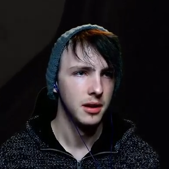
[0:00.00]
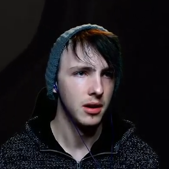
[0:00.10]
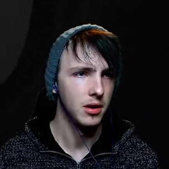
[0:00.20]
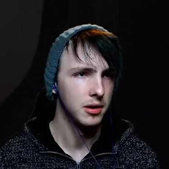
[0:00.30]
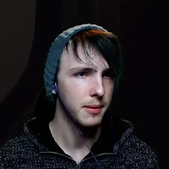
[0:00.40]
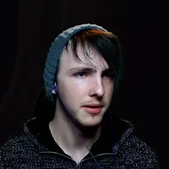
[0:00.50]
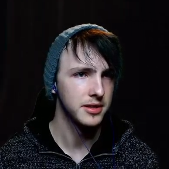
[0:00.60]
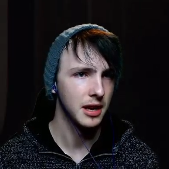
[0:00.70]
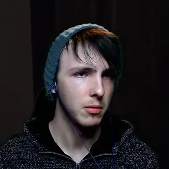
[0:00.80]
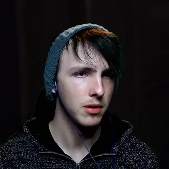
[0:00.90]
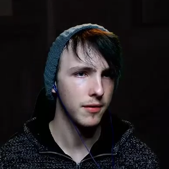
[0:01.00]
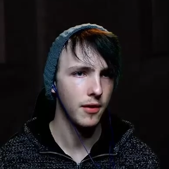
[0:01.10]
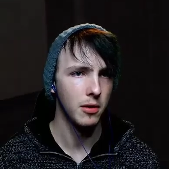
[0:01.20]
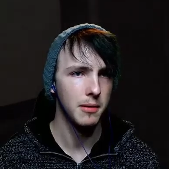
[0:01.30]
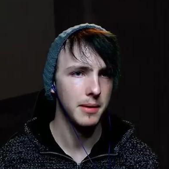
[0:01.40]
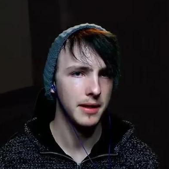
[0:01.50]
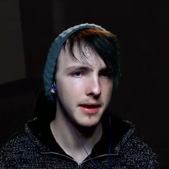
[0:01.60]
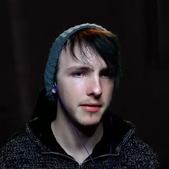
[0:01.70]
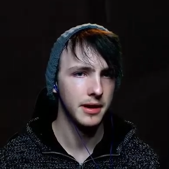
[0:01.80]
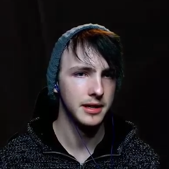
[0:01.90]
Oh, I was about to say what's following me and
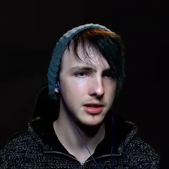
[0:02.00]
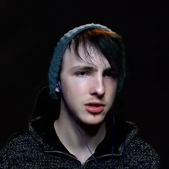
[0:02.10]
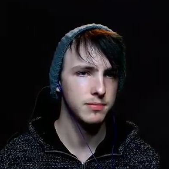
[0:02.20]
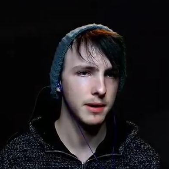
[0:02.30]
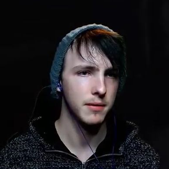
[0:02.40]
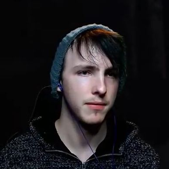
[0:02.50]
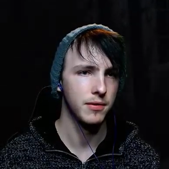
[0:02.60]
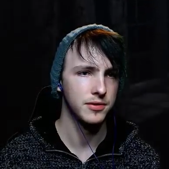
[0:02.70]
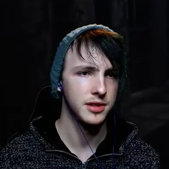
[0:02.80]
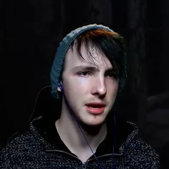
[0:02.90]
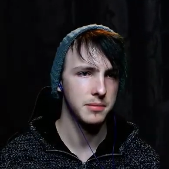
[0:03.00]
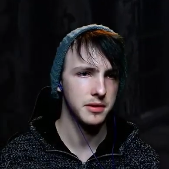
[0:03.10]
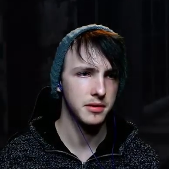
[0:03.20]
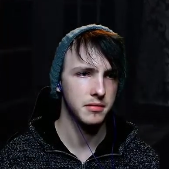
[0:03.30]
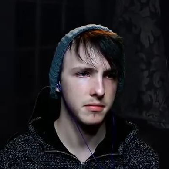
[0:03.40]
then I realised it's just my own footsteps.